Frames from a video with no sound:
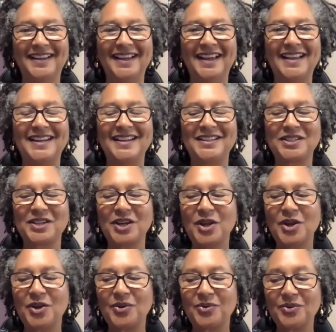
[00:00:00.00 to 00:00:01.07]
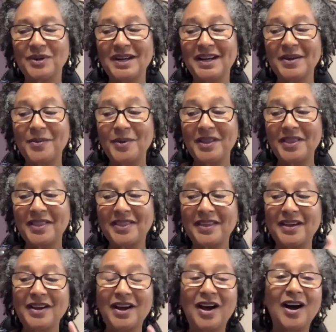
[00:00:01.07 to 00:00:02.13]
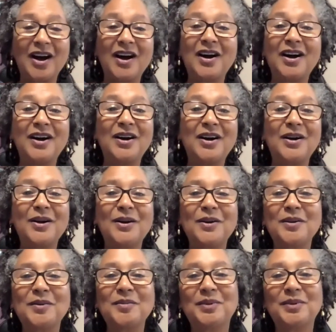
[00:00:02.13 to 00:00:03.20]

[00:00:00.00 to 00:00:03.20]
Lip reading: And it's ring with the harmonies